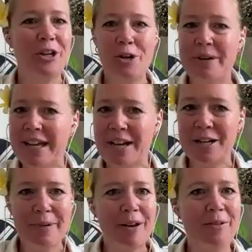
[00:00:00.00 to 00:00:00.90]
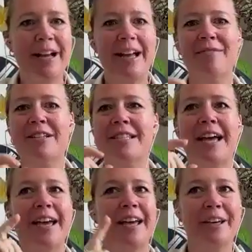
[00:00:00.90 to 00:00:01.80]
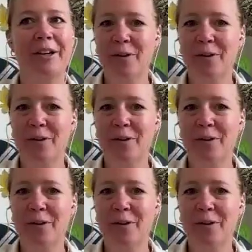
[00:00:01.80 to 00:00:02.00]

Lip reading: Nobody cares about what I have to say.